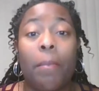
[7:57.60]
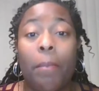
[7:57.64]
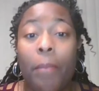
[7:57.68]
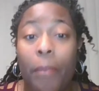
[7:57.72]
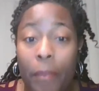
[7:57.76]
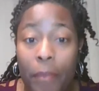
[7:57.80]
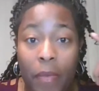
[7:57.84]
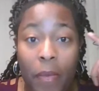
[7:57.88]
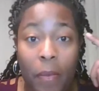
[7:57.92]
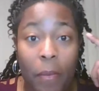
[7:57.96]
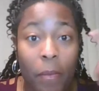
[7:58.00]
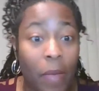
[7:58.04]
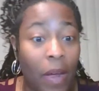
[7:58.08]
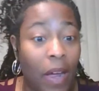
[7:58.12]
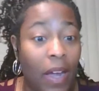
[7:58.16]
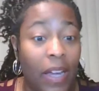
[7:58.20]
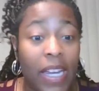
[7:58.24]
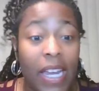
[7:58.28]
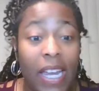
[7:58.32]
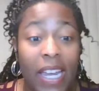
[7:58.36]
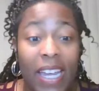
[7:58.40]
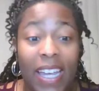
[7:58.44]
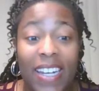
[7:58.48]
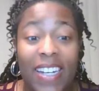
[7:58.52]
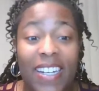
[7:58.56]

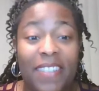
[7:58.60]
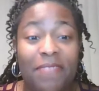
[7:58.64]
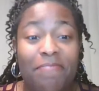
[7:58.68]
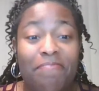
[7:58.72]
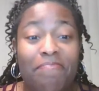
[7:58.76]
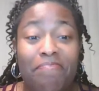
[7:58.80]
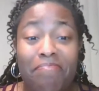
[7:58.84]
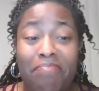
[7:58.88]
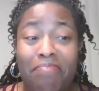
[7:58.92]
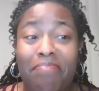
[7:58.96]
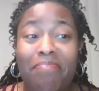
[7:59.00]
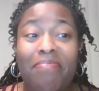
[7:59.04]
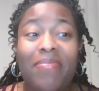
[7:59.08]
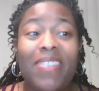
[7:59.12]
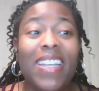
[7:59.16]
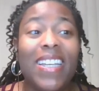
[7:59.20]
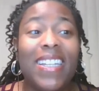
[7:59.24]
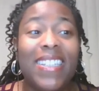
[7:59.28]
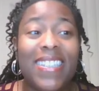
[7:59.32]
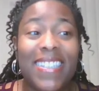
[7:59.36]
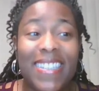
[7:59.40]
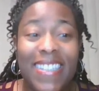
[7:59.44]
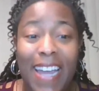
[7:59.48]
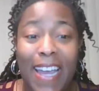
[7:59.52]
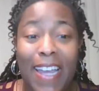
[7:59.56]
again, it's
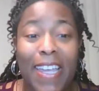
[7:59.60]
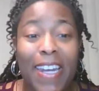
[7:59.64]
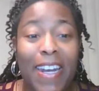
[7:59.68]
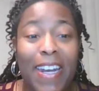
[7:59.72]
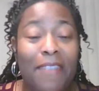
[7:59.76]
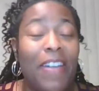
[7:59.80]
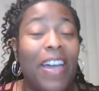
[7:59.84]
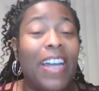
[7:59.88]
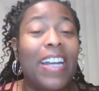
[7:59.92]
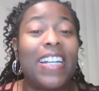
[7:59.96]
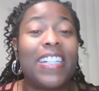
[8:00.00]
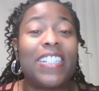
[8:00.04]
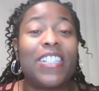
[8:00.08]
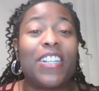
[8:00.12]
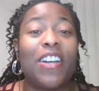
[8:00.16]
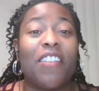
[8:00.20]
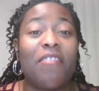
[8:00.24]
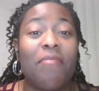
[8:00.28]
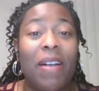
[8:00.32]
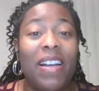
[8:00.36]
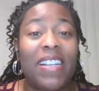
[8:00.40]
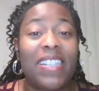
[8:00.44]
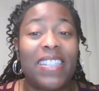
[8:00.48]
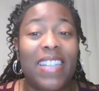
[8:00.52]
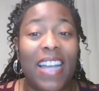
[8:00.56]
taking advantage of my
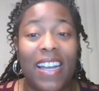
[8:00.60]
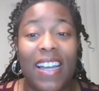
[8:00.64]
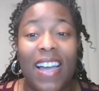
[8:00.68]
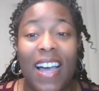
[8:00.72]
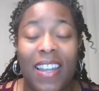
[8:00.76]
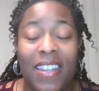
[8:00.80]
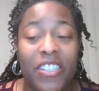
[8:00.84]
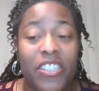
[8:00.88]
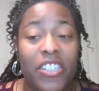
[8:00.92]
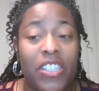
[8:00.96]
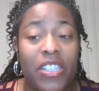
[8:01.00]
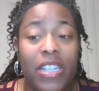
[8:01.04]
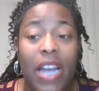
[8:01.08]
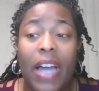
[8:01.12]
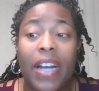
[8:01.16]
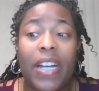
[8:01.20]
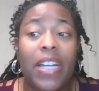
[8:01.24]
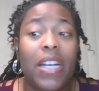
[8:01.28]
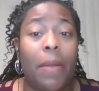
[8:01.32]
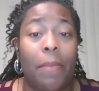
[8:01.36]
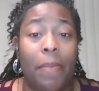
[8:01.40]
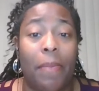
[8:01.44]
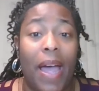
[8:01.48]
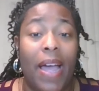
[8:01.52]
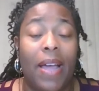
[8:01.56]
psychology, not in a bad
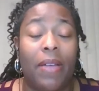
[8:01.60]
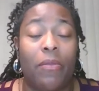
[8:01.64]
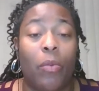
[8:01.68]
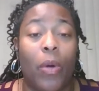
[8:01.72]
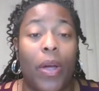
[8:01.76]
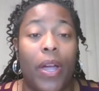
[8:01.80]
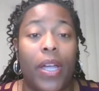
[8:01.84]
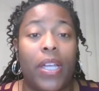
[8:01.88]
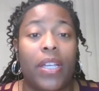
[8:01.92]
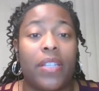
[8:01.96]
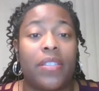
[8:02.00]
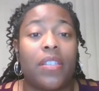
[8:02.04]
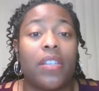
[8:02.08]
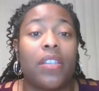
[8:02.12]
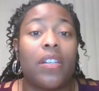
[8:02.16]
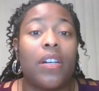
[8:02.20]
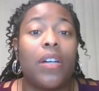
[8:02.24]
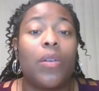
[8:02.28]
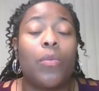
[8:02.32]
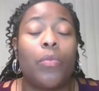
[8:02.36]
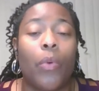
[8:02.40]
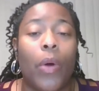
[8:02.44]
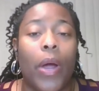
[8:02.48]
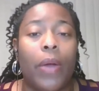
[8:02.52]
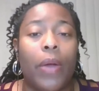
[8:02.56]
way. It's a good way,
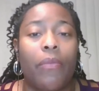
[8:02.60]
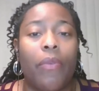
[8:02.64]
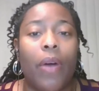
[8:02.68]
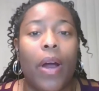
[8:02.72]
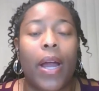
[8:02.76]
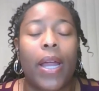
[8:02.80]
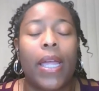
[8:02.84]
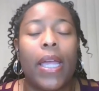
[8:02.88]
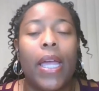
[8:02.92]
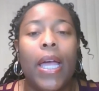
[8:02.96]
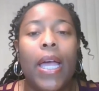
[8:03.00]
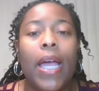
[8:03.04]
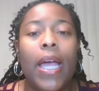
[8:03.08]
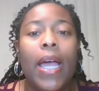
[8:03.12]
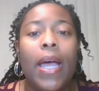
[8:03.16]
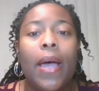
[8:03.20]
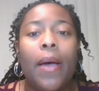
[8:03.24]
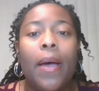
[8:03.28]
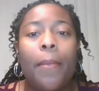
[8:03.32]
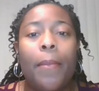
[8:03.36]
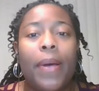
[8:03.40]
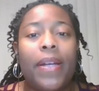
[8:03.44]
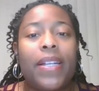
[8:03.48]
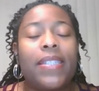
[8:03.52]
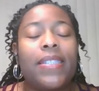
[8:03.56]
right? But it's
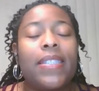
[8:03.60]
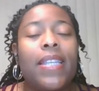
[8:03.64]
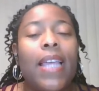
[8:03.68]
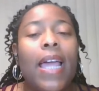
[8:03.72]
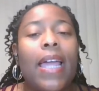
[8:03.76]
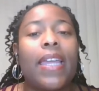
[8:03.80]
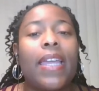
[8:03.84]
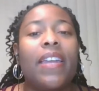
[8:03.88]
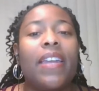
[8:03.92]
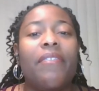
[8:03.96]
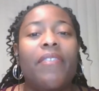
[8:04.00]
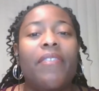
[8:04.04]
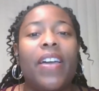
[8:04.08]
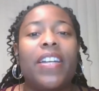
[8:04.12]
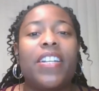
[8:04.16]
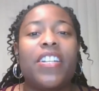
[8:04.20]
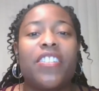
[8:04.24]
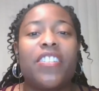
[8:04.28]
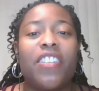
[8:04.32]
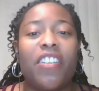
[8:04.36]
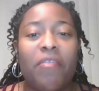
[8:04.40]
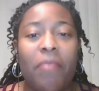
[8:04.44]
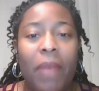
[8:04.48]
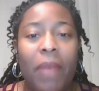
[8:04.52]
taking advantage of my human